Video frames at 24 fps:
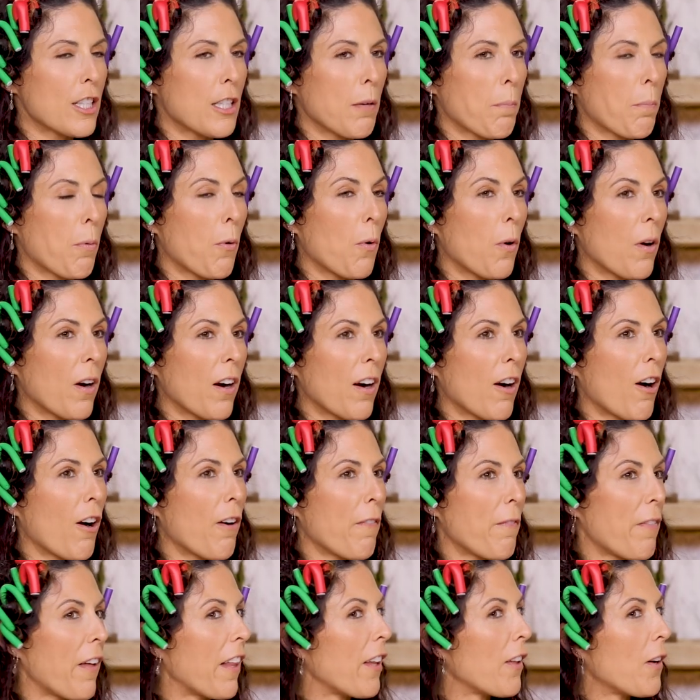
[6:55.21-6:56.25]
support our
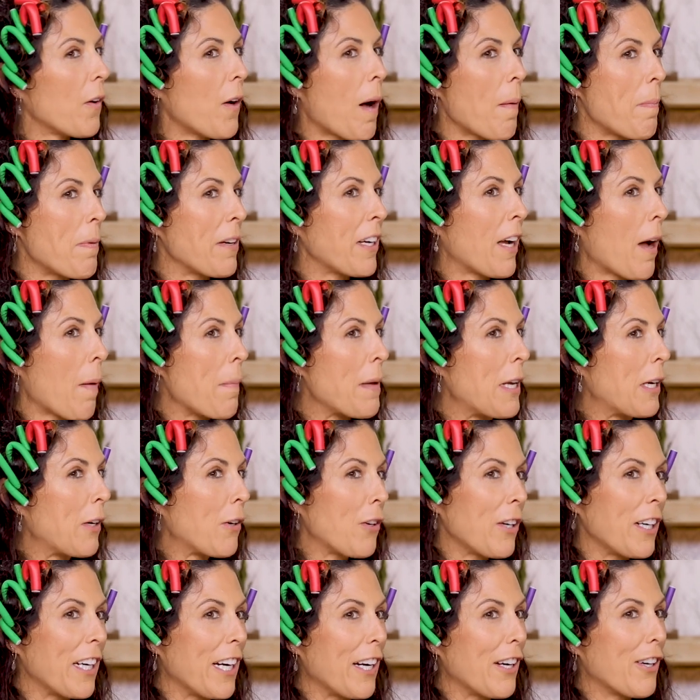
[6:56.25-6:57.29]
fellow up and coming
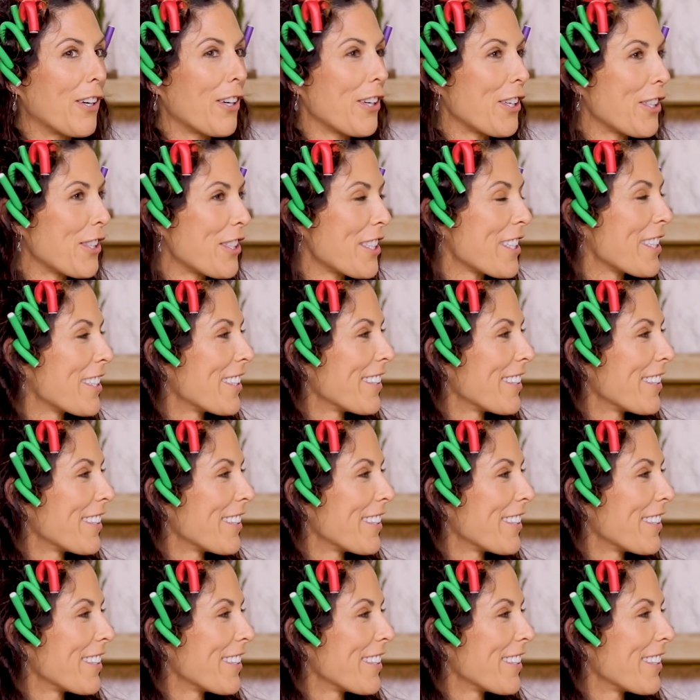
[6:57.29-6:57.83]
creators.